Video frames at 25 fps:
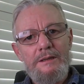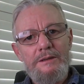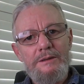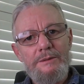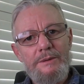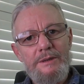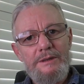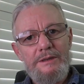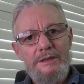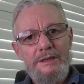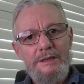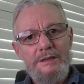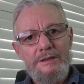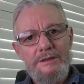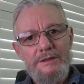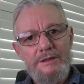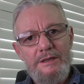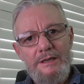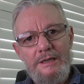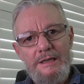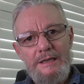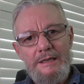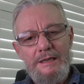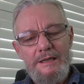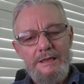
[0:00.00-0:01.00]
So as you can
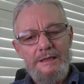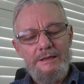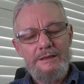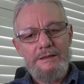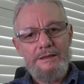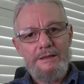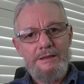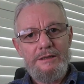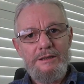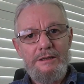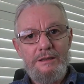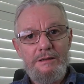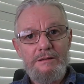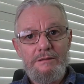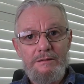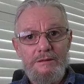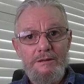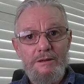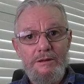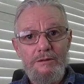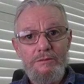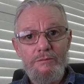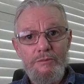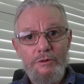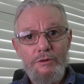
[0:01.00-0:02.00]
see, there's this,
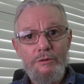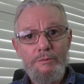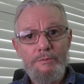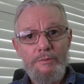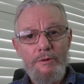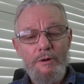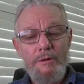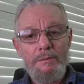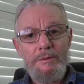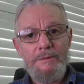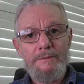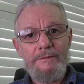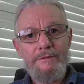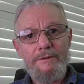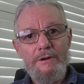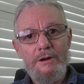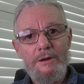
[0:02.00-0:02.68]
you know, real problem.